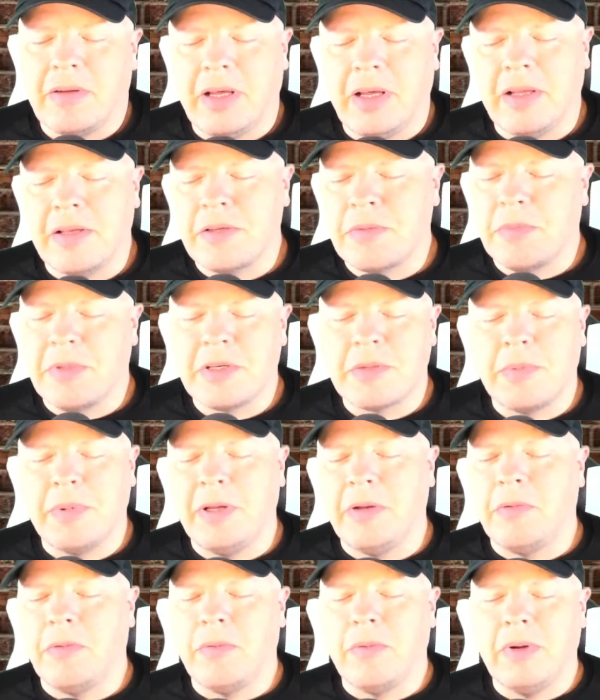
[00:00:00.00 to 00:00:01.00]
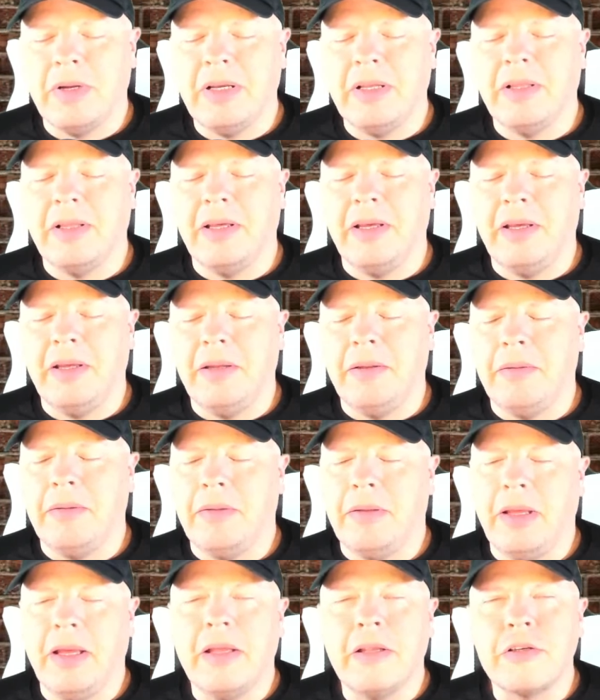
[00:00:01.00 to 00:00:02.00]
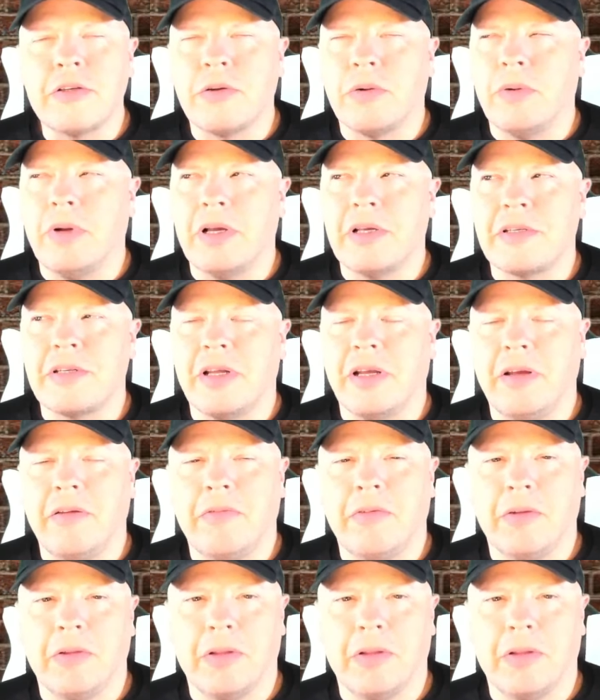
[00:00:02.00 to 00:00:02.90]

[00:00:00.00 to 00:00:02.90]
God, ah, this must be really interesting if you're